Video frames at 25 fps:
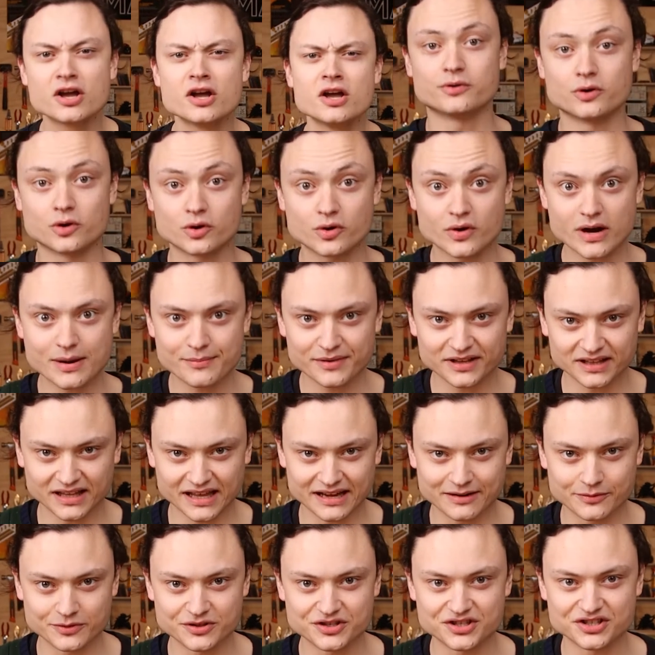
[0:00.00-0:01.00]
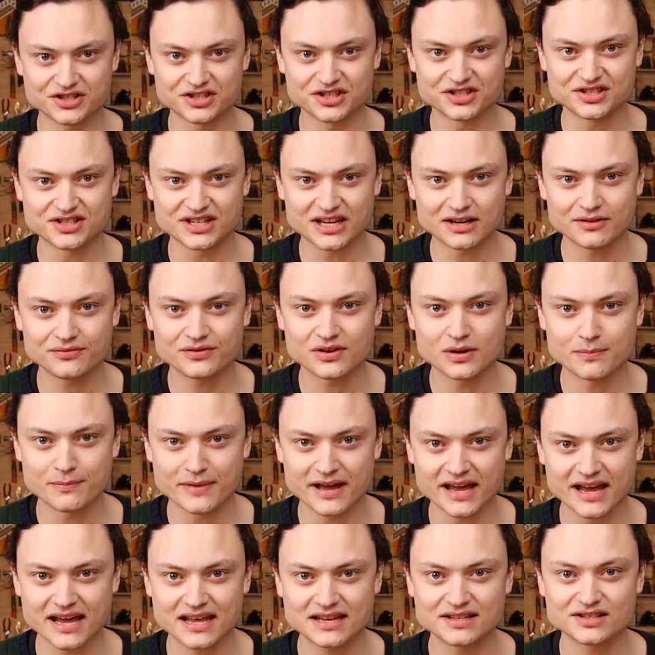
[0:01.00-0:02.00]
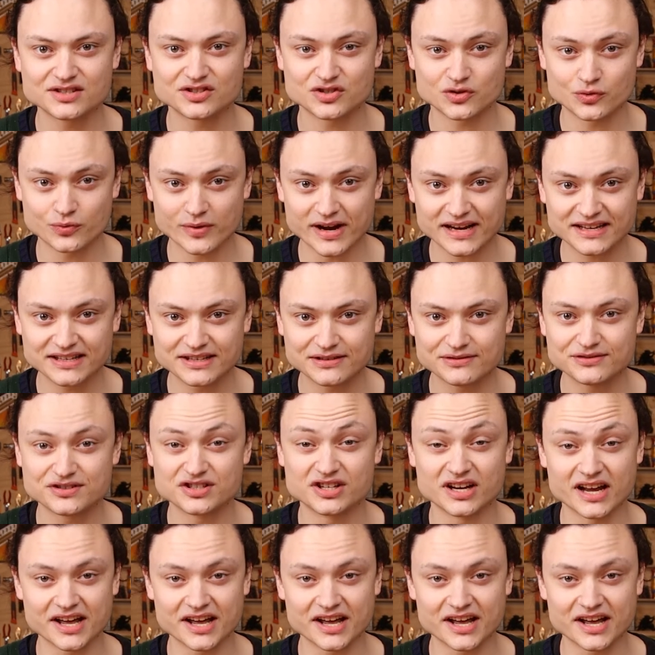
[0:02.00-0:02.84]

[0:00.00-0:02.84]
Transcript: Programming language is a set of commands, directives,